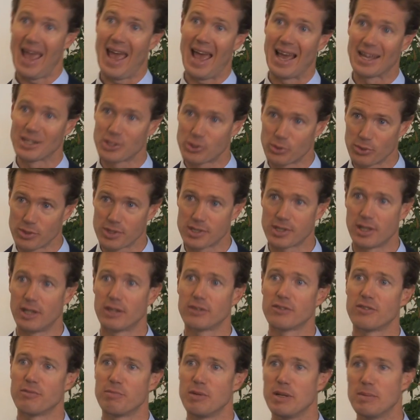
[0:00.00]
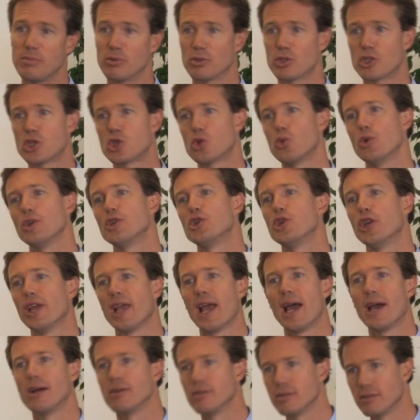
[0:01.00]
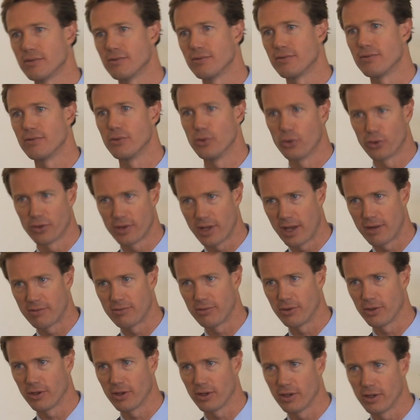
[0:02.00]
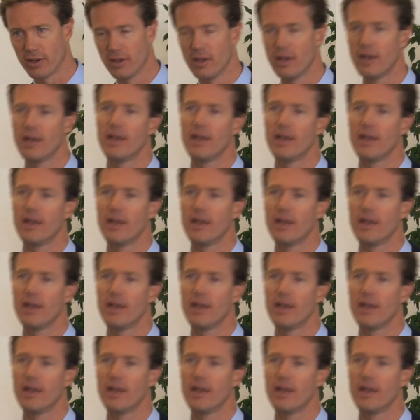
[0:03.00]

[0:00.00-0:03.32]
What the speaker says: as a result of people switching out of North Africa